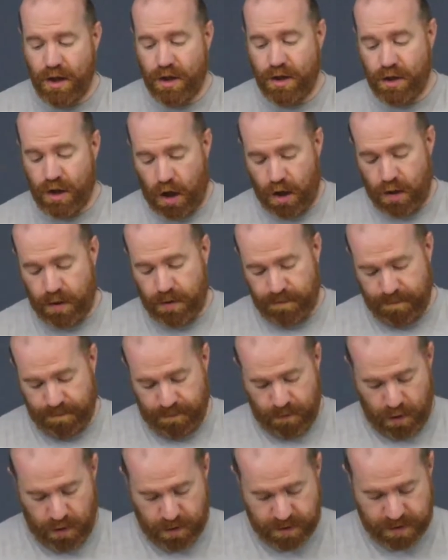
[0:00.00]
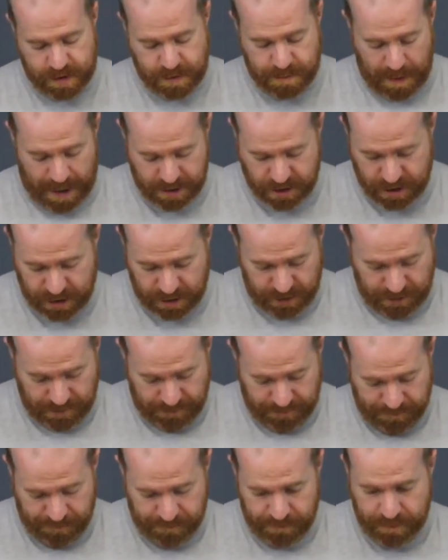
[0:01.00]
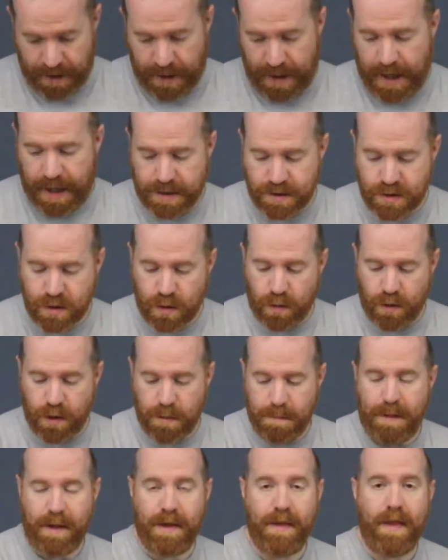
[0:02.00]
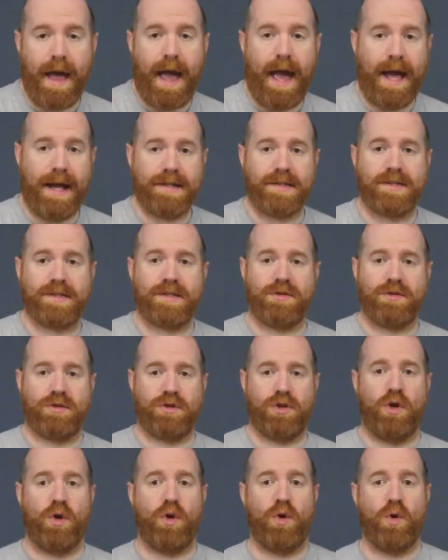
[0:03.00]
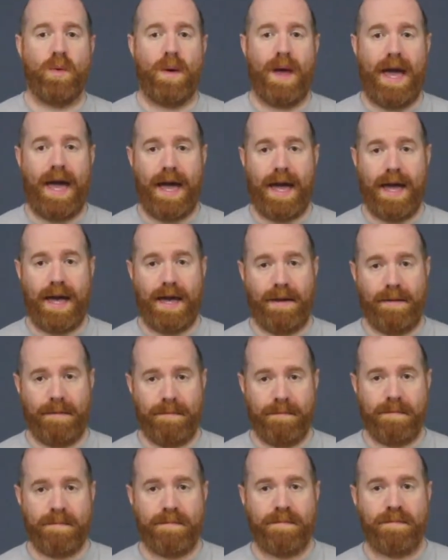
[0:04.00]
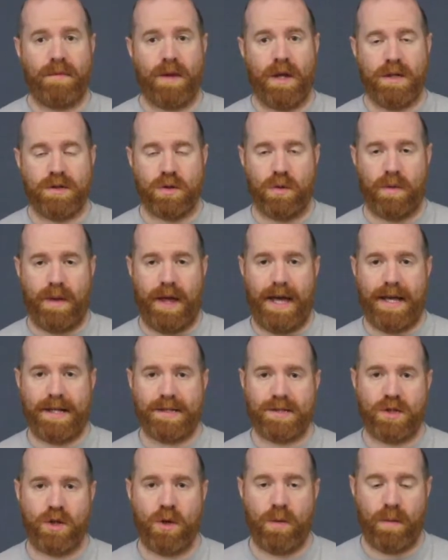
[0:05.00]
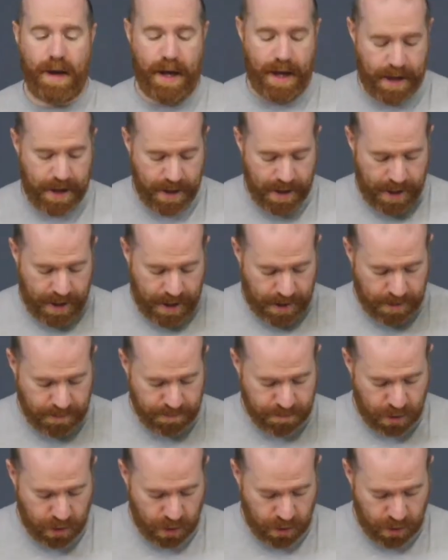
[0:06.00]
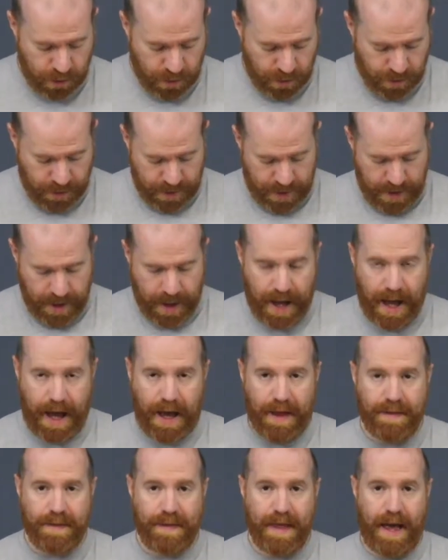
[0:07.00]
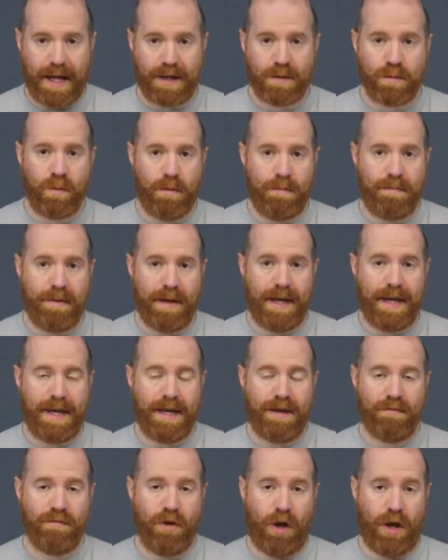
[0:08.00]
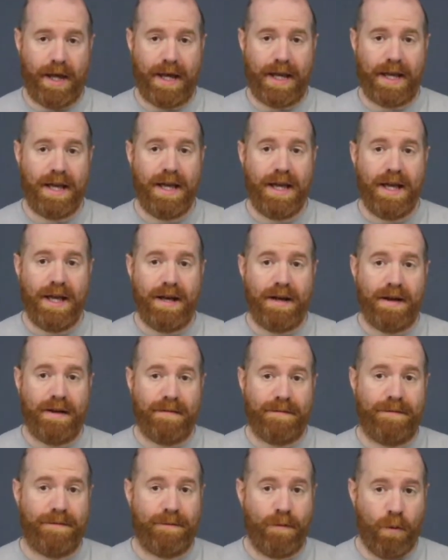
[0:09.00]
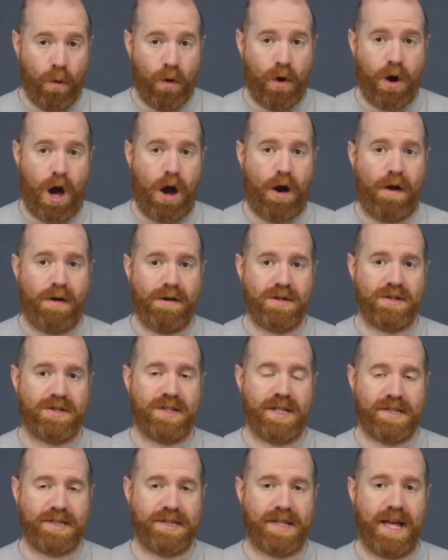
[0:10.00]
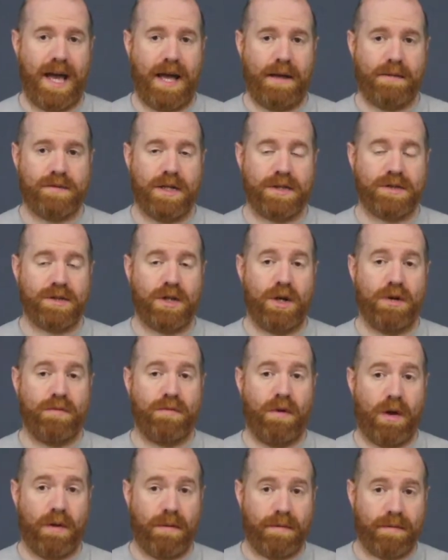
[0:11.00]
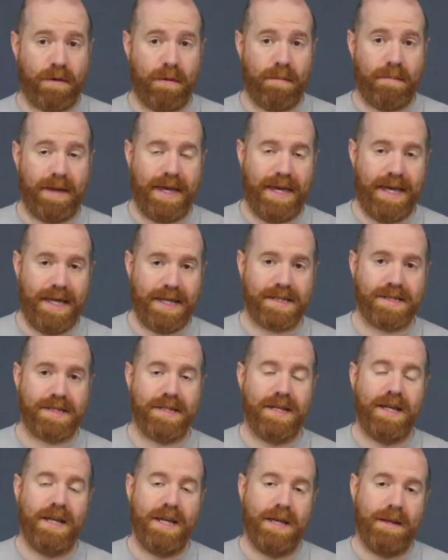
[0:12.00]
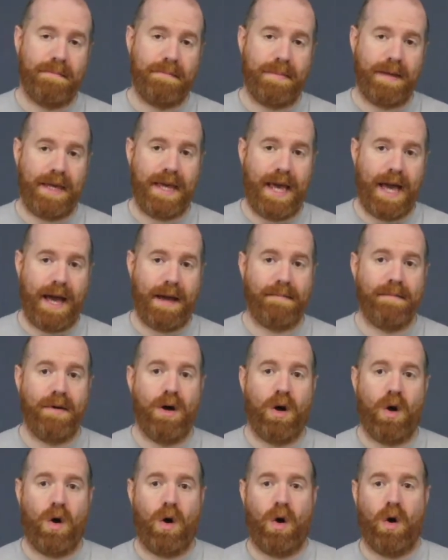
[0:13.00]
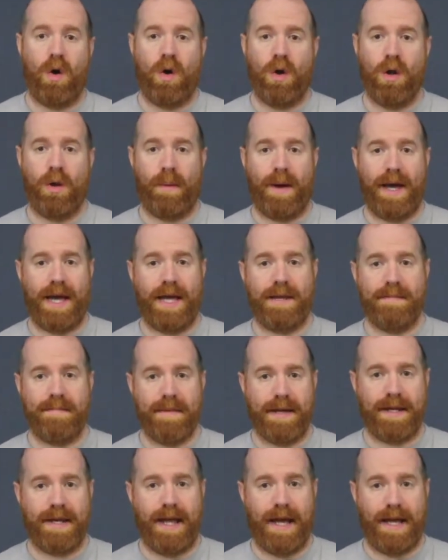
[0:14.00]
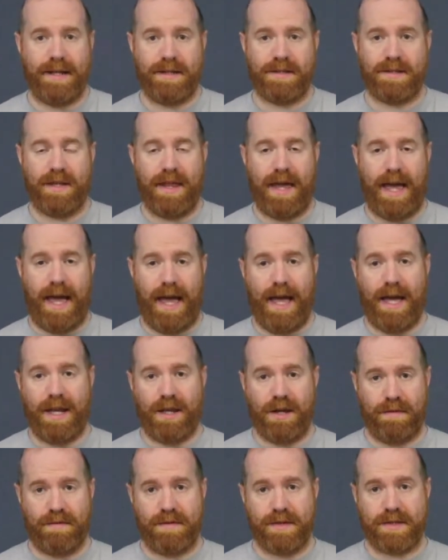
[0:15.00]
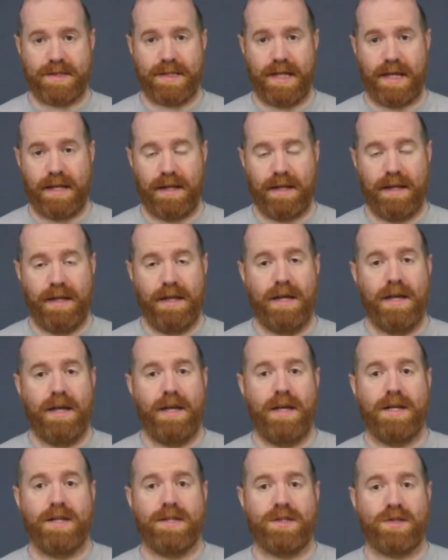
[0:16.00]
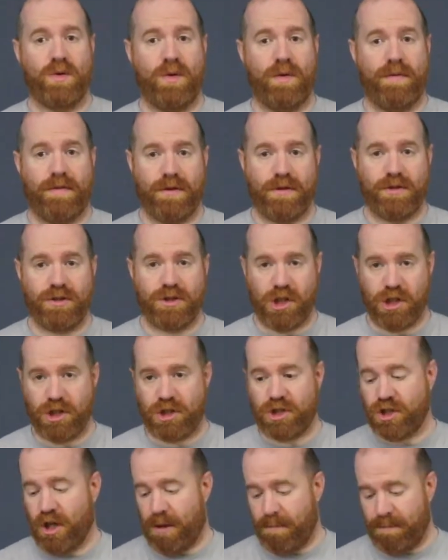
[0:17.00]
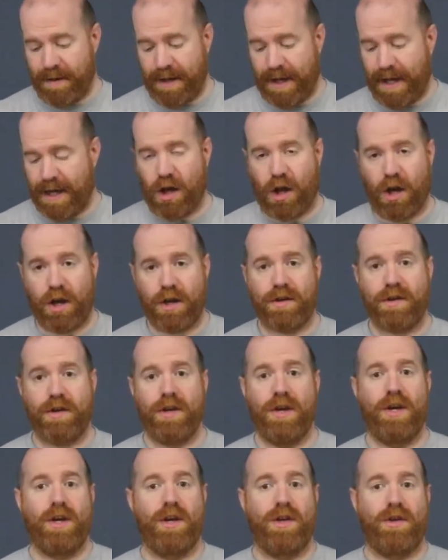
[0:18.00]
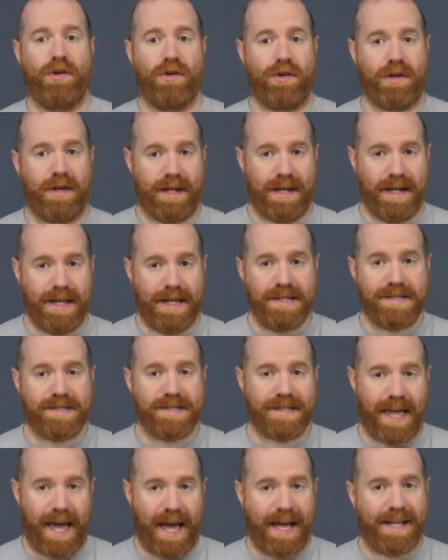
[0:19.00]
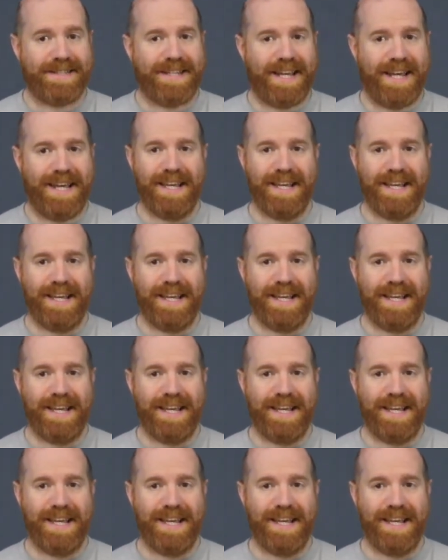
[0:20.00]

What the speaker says: Now, your special is going to be the S2A. So the S2A in blue, and that will be running 4 hours this time. So that's going to run from 8 p.m. all the way to midnight, to the end of the sale. So if you're just jumping in on it, you can at least get